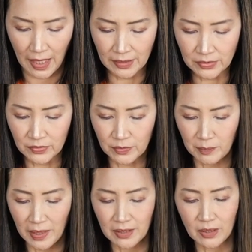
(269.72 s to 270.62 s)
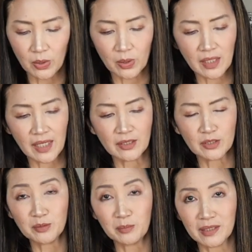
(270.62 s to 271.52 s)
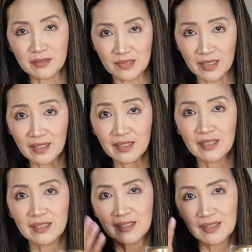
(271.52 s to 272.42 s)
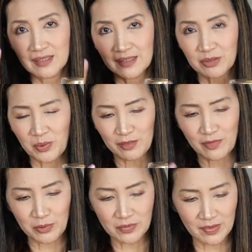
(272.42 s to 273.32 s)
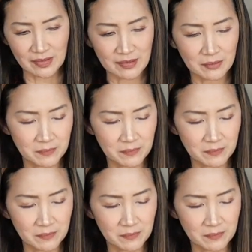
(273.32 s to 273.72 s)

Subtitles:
And this is my Hokkaido milk tea, 12 ounces.